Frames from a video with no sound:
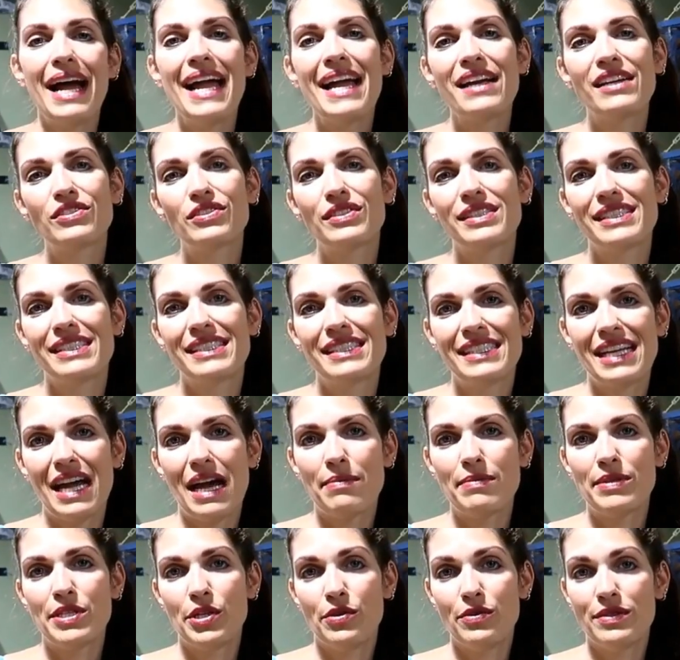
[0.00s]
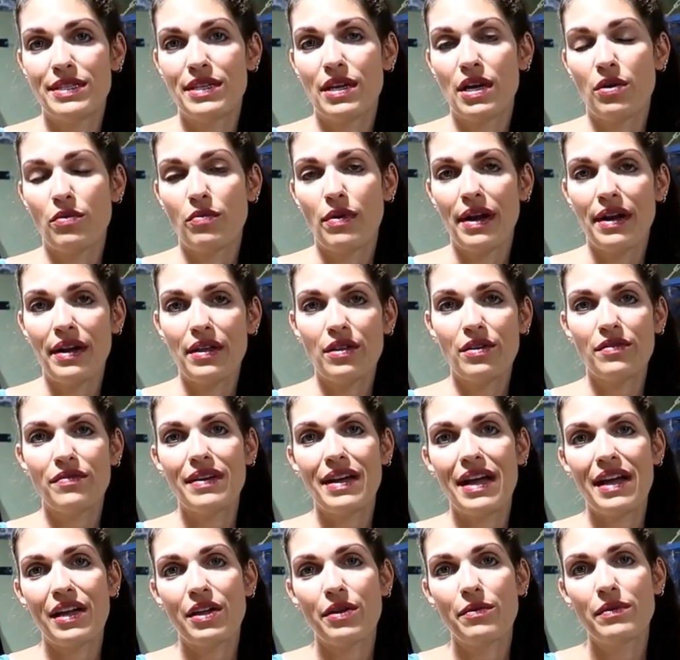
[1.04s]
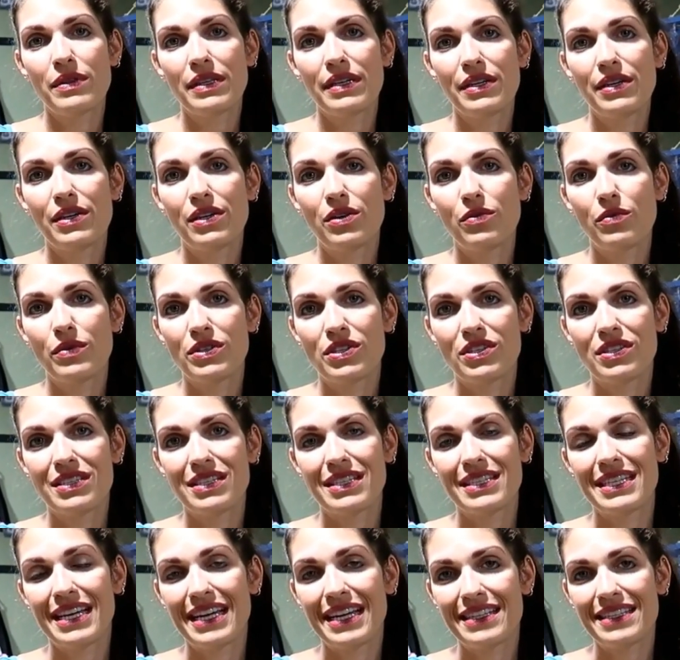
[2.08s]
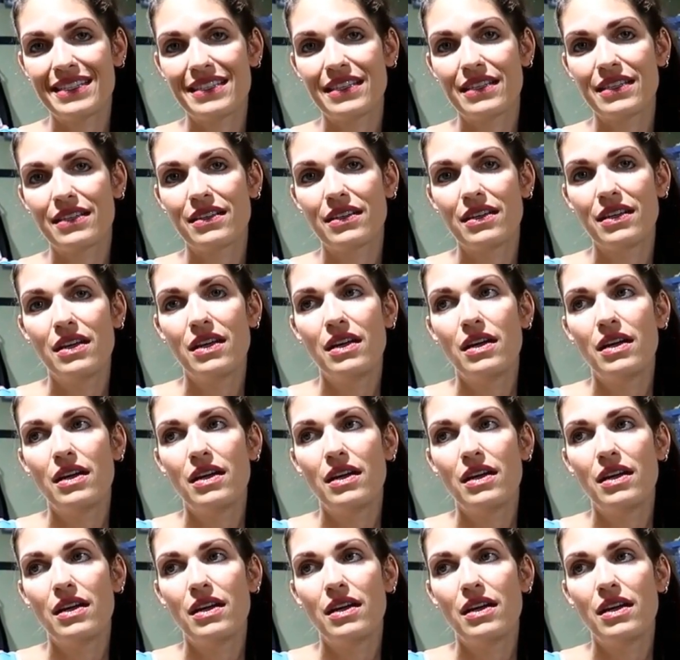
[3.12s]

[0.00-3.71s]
I actually stopped using our regular vacuum cleaner, which is a Dyson,